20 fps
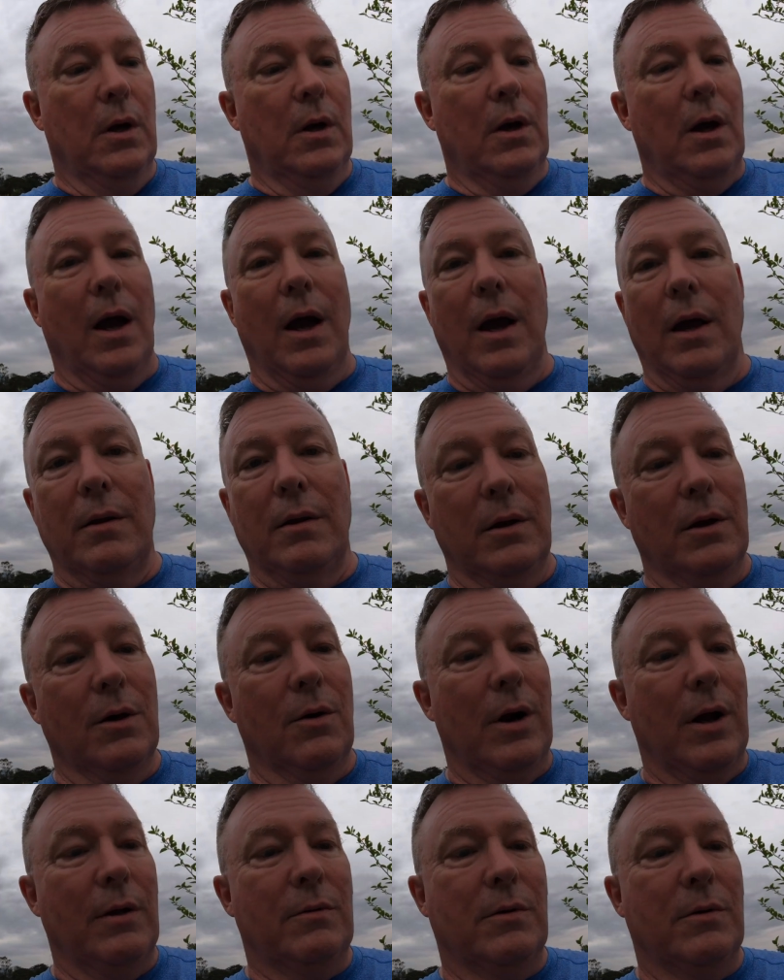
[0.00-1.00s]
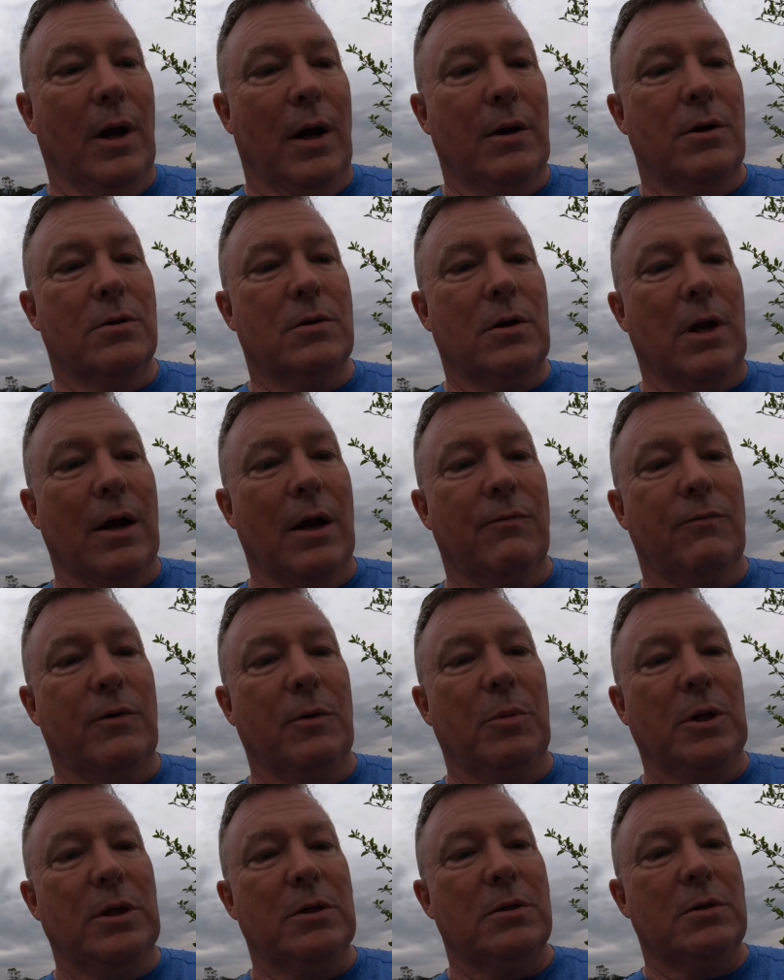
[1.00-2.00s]
I just like
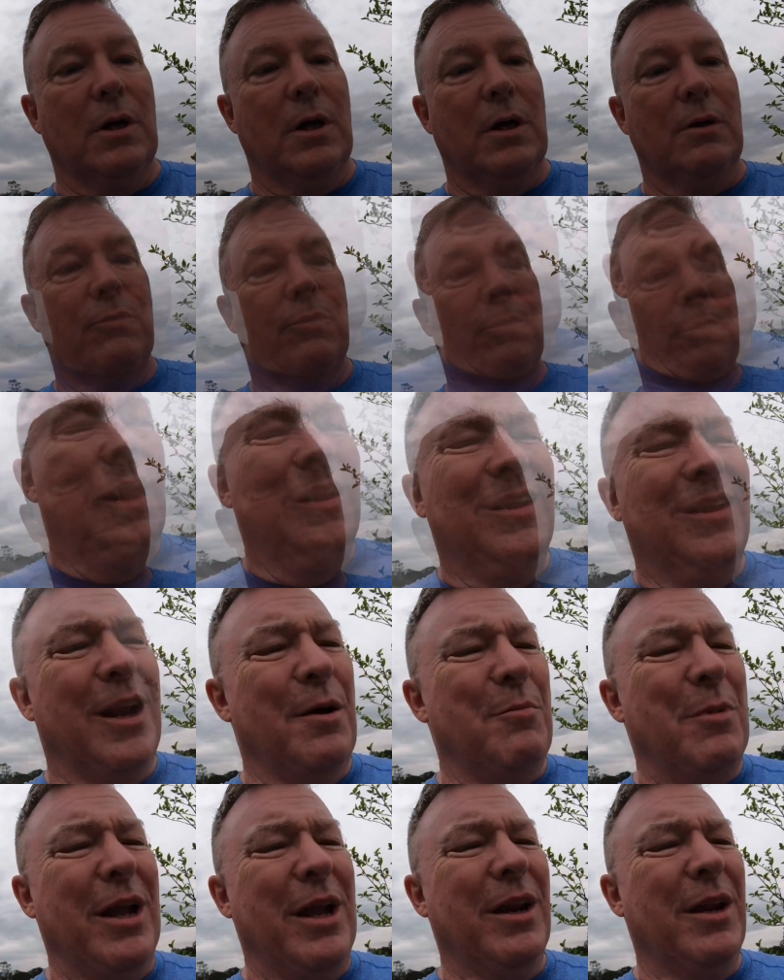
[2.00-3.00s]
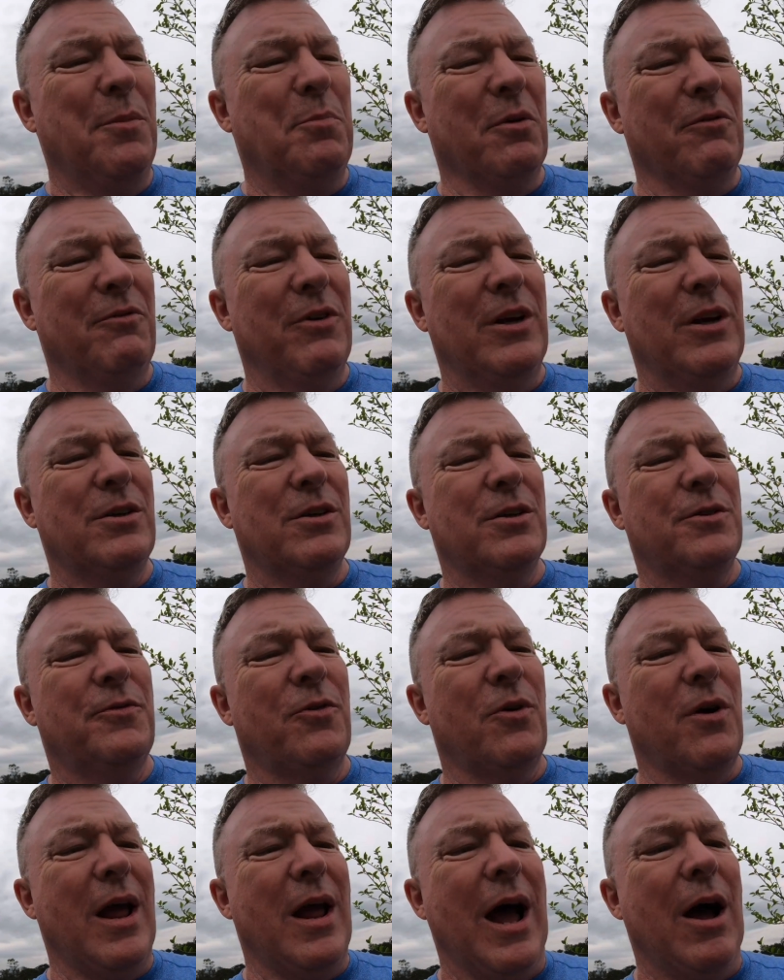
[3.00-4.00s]
to be safe. Did I make any provisions
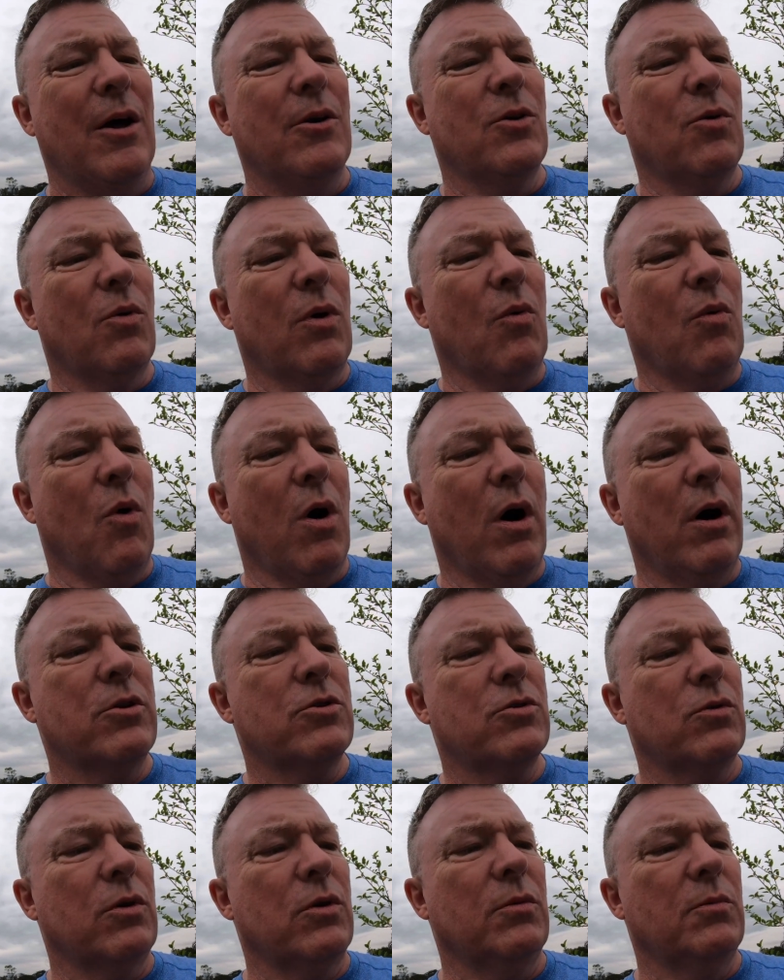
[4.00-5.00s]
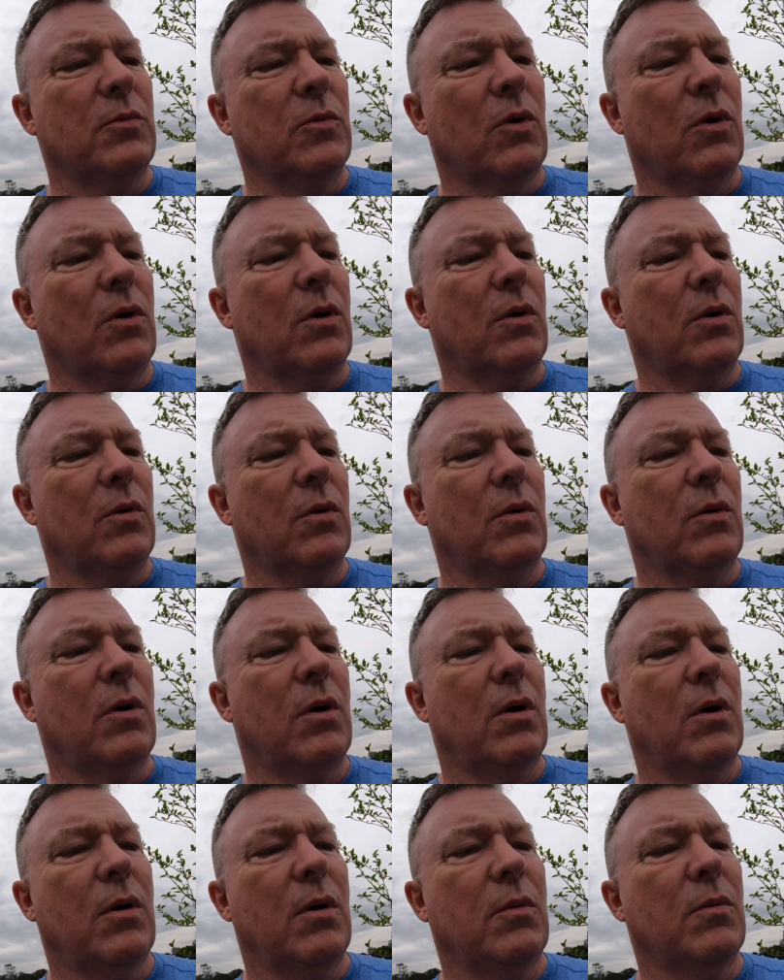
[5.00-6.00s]
for an outdoor washroom, or
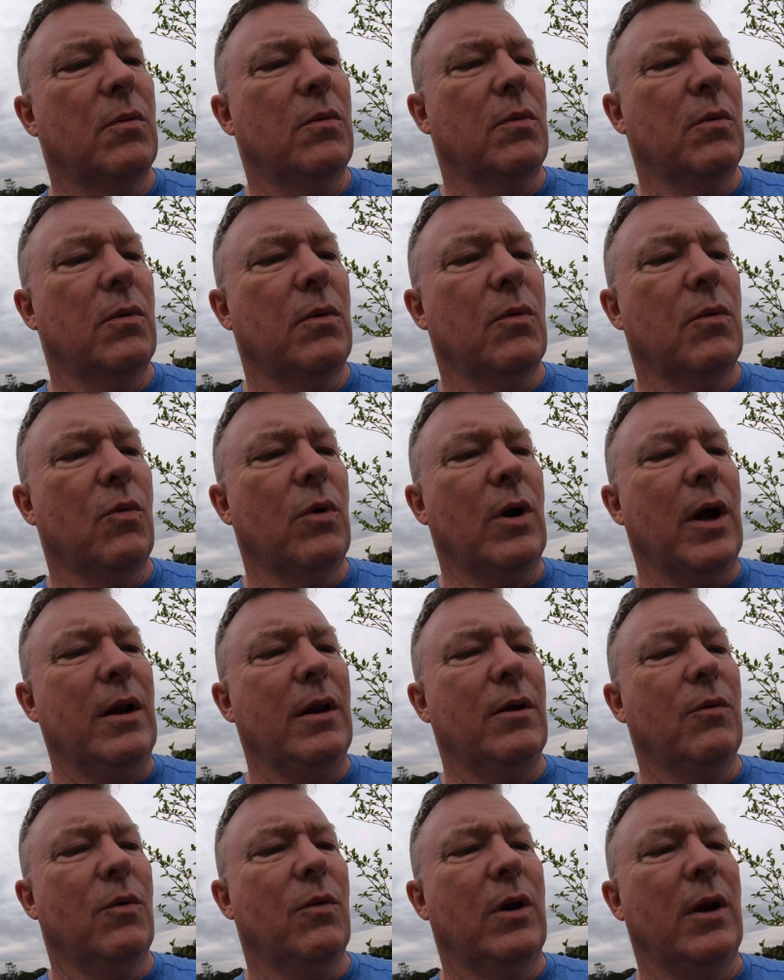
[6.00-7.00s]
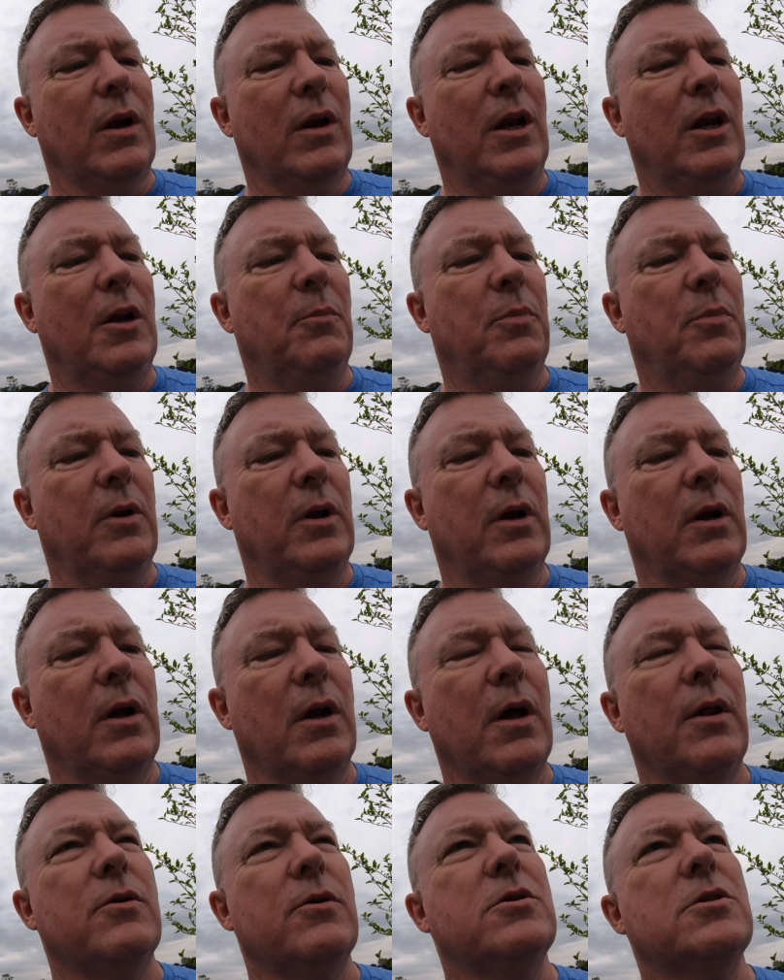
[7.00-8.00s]
would I need to put in
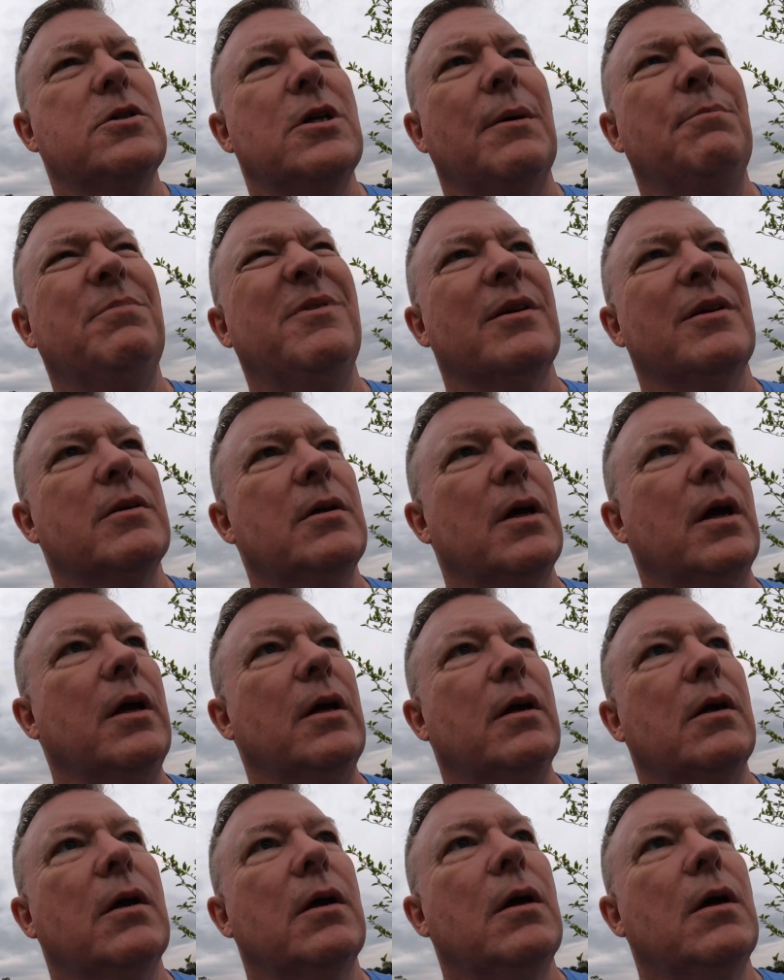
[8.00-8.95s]
another septic tank?